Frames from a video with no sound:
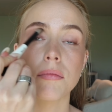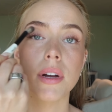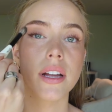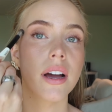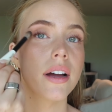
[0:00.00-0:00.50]

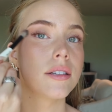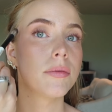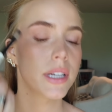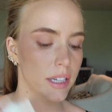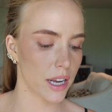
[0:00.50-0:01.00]
my eyes
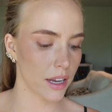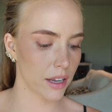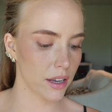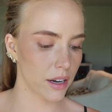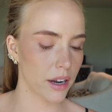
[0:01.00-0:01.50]
being
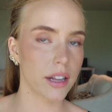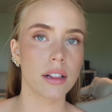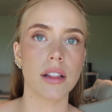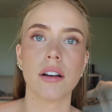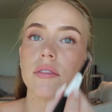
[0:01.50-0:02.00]
naked. I
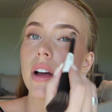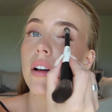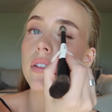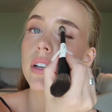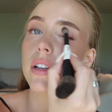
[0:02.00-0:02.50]
love
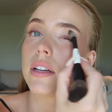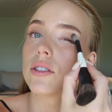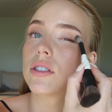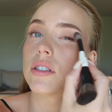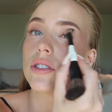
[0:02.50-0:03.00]
having like
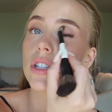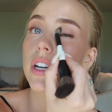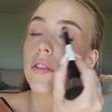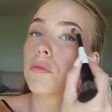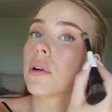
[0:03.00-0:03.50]
just a
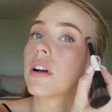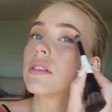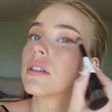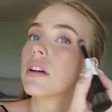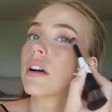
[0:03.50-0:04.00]
shade of
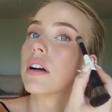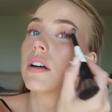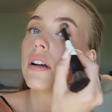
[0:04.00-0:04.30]
bronzer